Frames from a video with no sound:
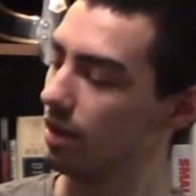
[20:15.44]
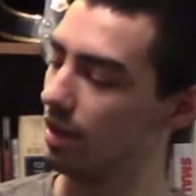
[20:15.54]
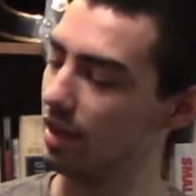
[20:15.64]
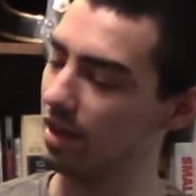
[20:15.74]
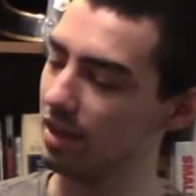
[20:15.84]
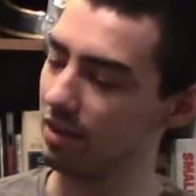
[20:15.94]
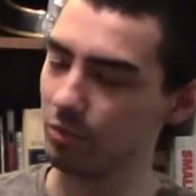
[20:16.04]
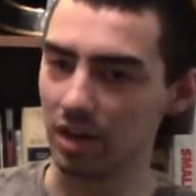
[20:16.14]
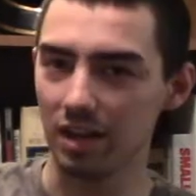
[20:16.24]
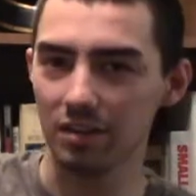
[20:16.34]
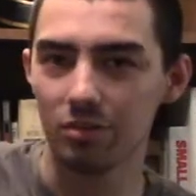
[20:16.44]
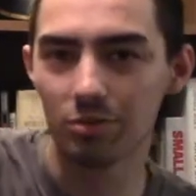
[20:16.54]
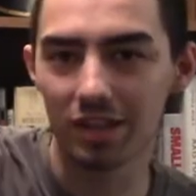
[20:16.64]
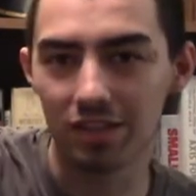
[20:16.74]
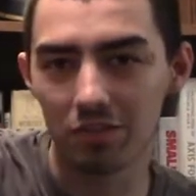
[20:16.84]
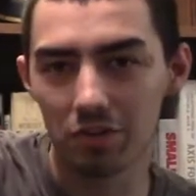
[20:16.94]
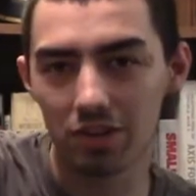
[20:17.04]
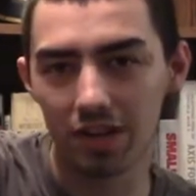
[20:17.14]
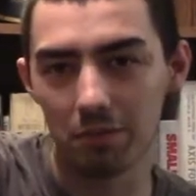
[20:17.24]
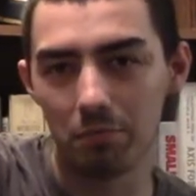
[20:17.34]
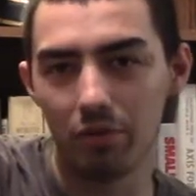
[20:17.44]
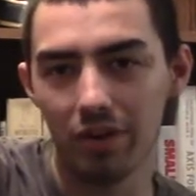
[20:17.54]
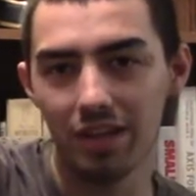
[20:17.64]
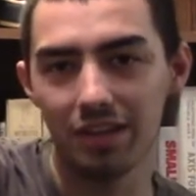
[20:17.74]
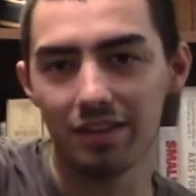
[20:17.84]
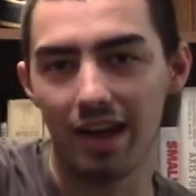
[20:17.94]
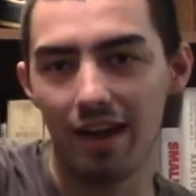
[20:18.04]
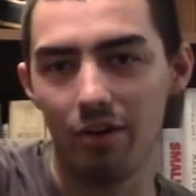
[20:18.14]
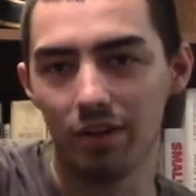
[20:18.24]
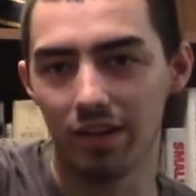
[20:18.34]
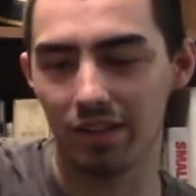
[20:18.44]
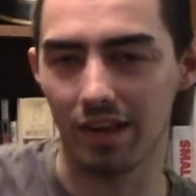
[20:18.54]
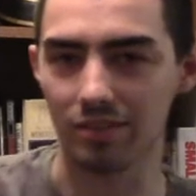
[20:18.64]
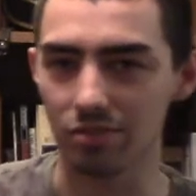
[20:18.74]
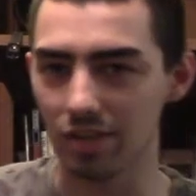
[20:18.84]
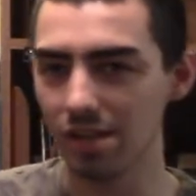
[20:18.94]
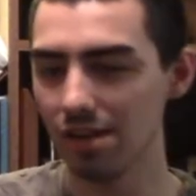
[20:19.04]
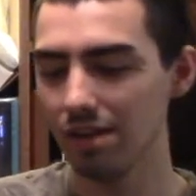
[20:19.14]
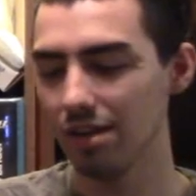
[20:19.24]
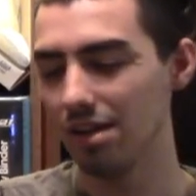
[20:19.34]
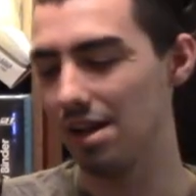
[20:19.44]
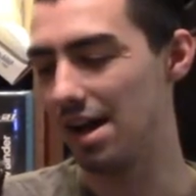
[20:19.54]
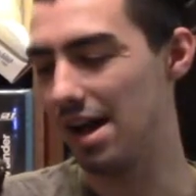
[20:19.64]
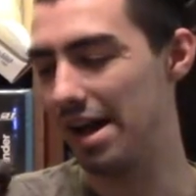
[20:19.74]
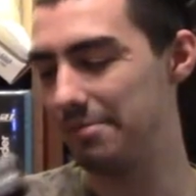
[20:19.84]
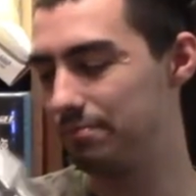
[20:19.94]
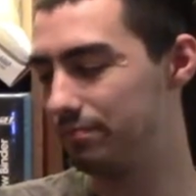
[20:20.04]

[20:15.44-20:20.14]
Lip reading: And when I do this, it looks like I'm pointing down exactly. Because